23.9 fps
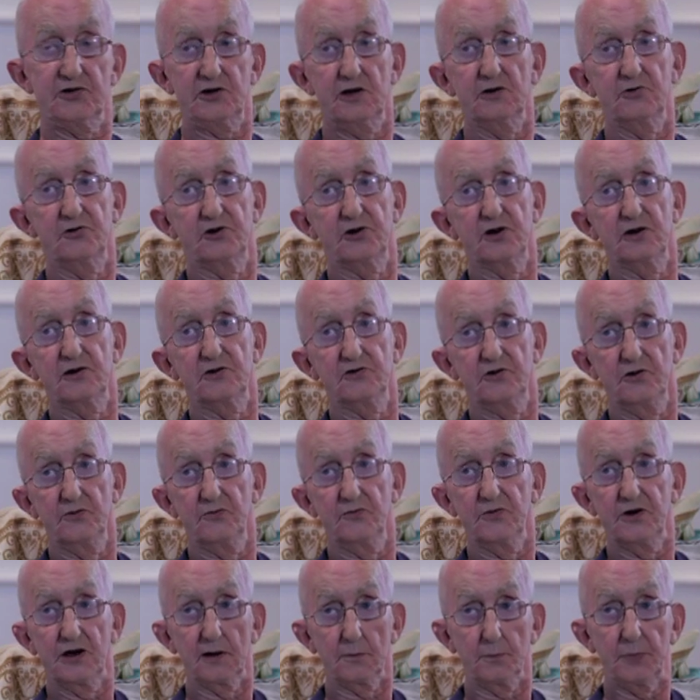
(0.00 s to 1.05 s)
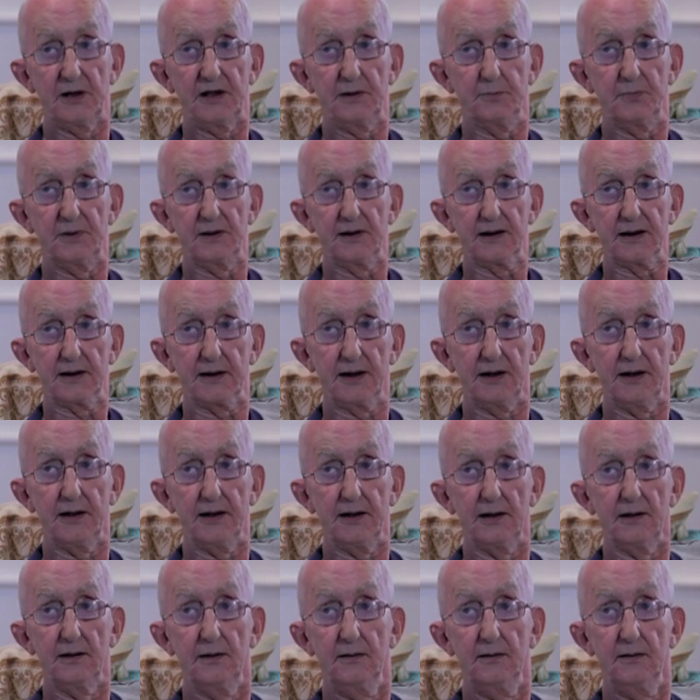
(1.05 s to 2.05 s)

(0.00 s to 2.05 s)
Association of Young People in Care.